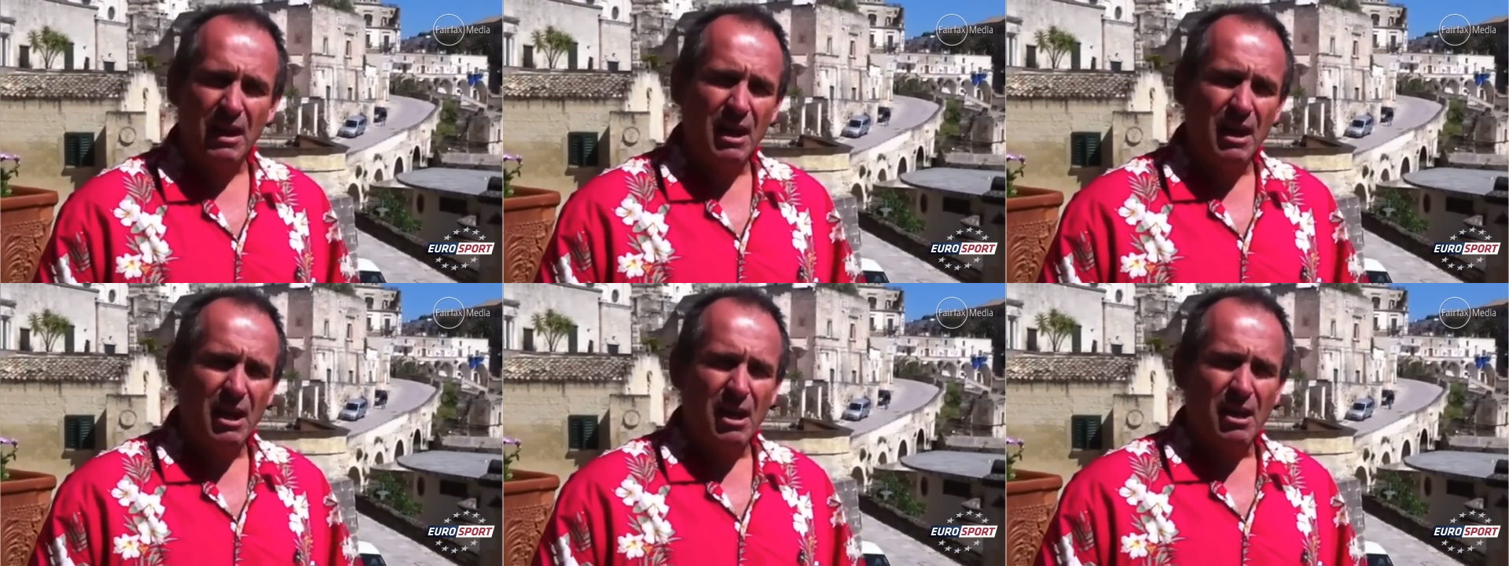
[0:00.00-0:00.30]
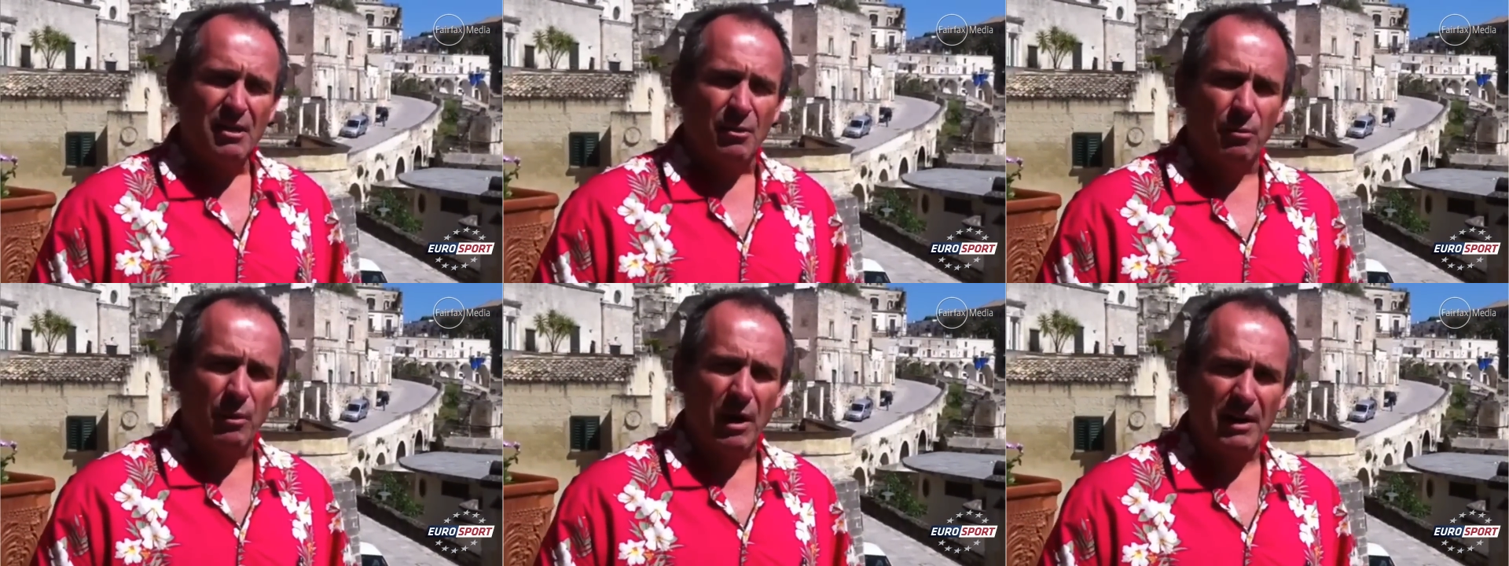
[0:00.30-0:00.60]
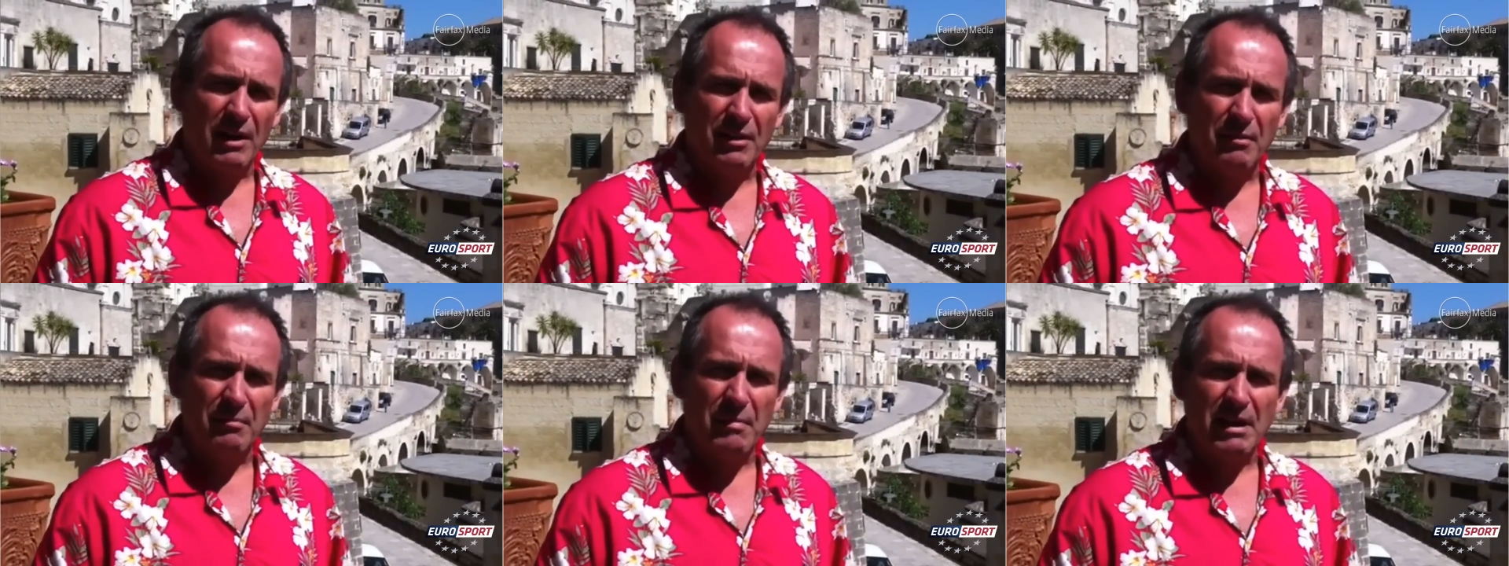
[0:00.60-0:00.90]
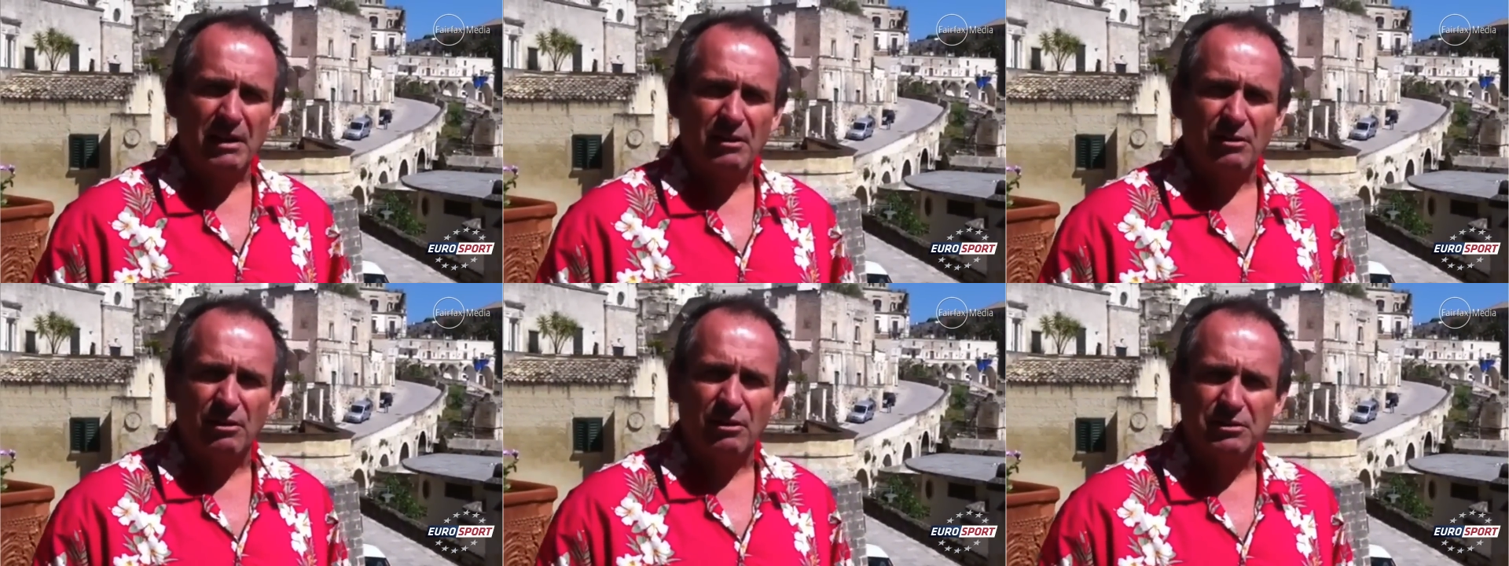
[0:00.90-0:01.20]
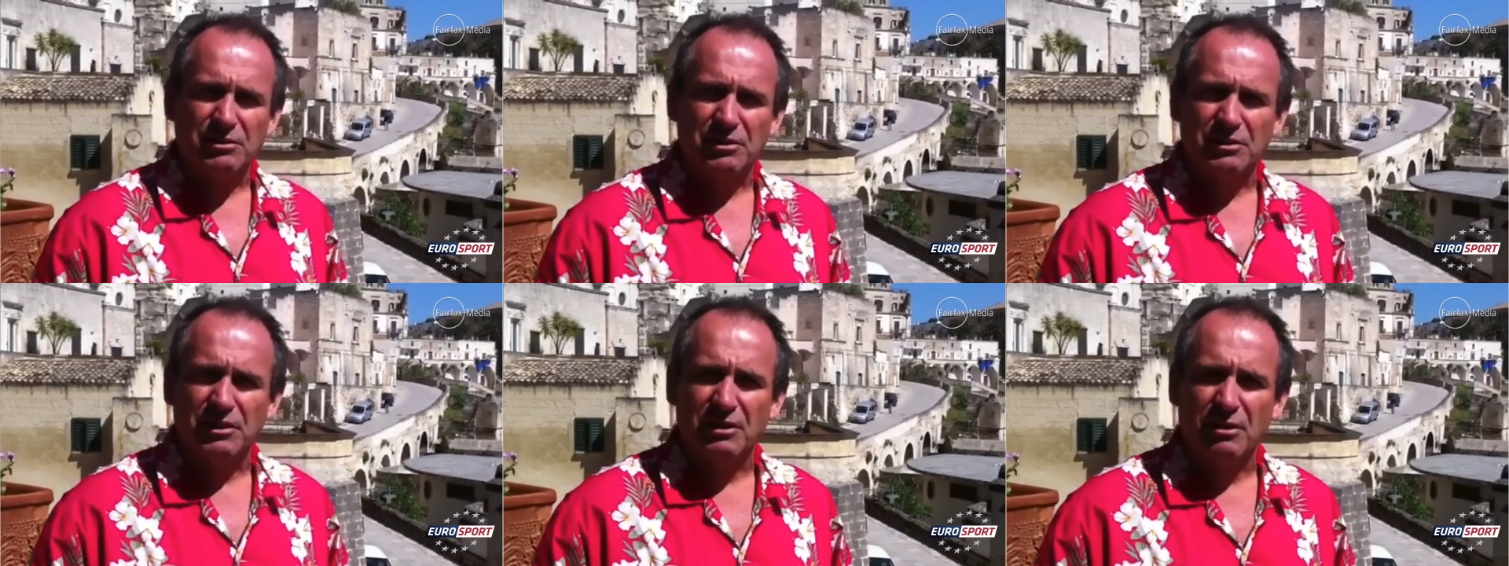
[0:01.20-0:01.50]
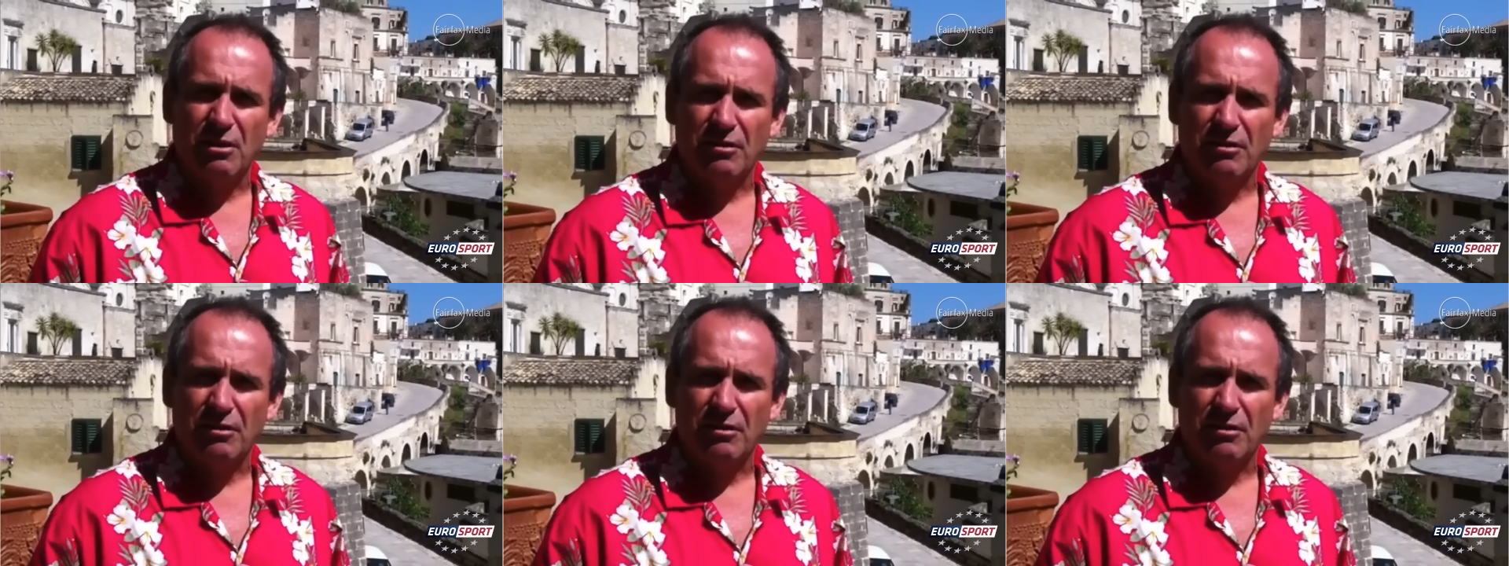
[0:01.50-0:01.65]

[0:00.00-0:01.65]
the way that Matt Goss and the Orica